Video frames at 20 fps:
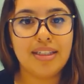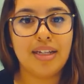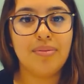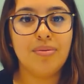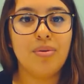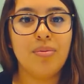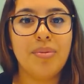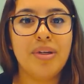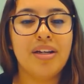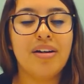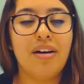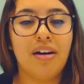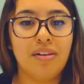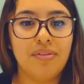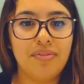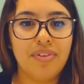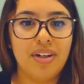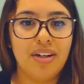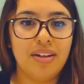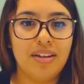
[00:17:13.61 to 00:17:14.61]
they will be
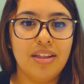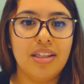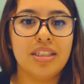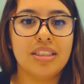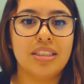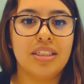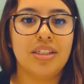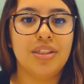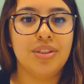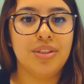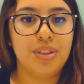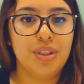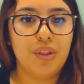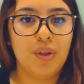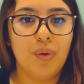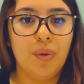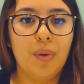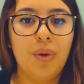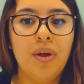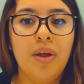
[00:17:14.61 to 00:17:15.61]
confident listening to you.